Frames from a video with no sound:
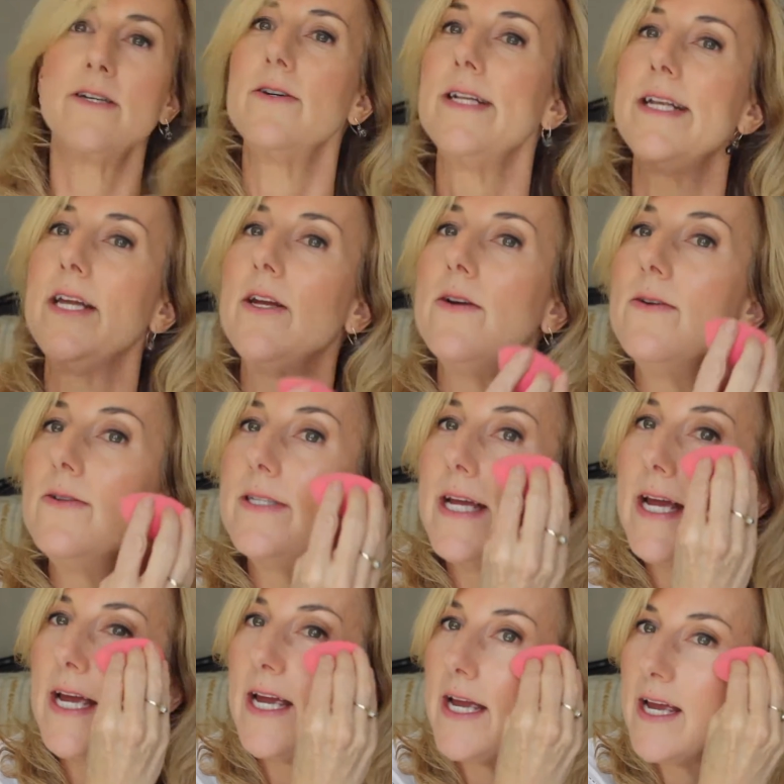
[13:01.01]
Going to use
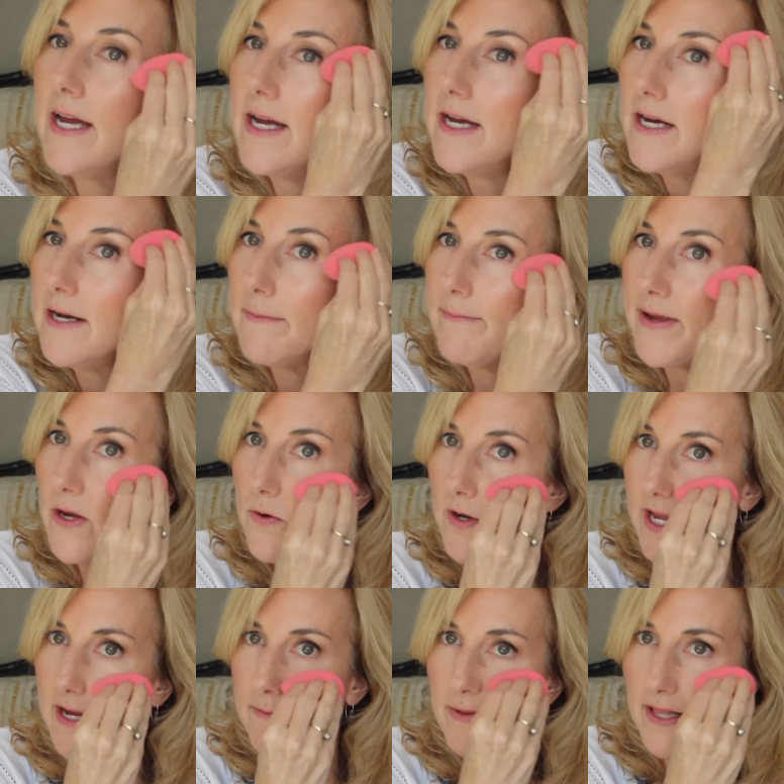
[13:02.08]
a
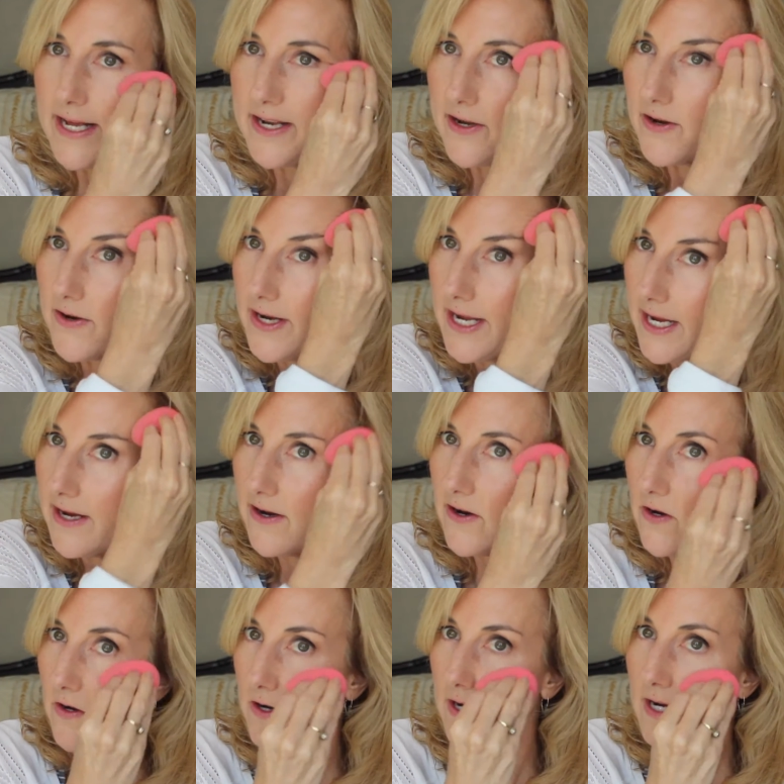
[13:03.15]
beauty blender
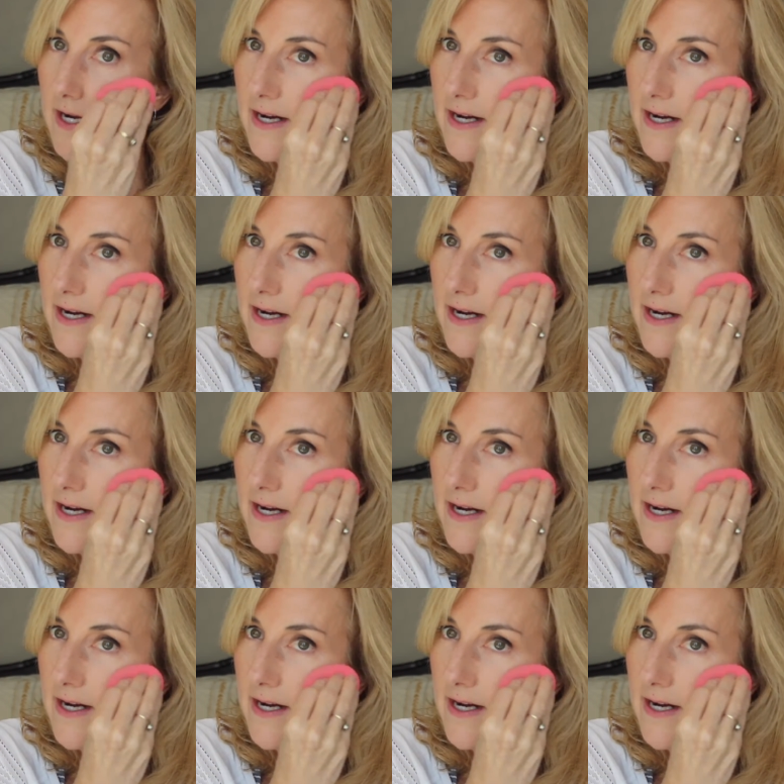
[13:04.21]
here.